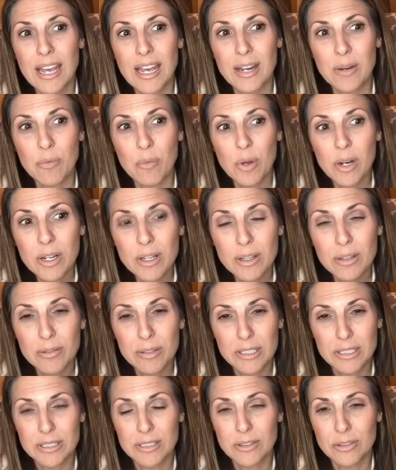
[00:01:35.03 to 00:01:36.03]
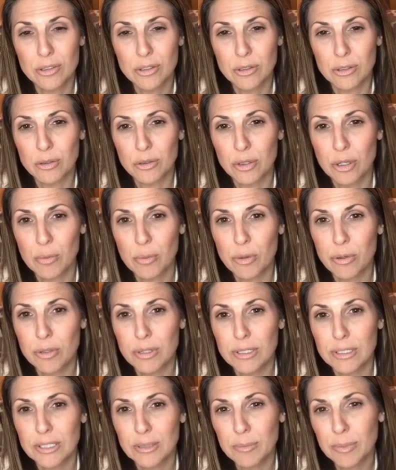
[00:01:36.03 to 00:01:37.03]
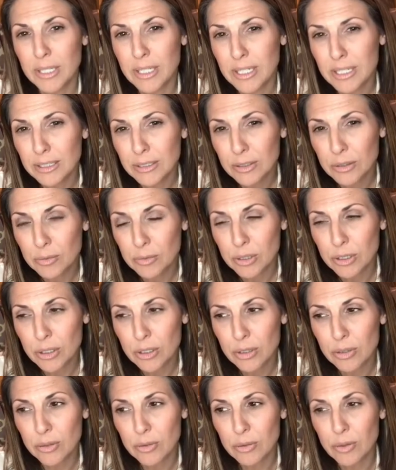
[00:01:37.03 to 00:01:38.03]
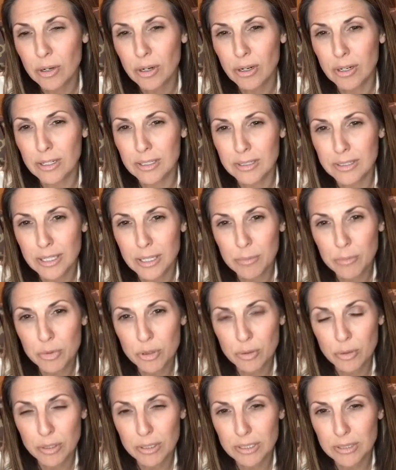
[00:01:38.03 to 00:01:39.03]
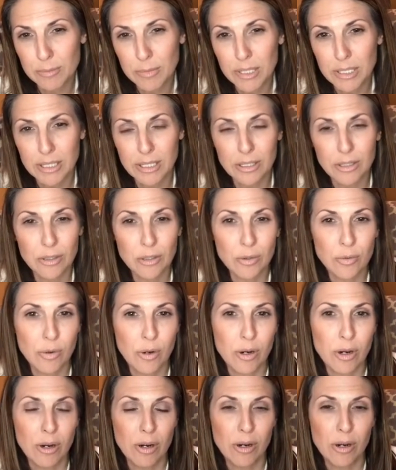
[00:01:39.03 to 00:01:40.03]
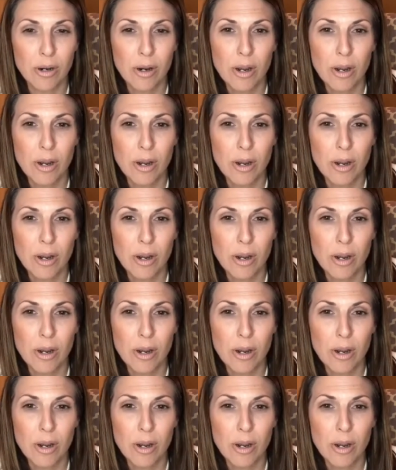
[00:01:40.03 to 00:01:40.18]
one of the reasons you're in trouble is because when you are contemptuous, meaning you are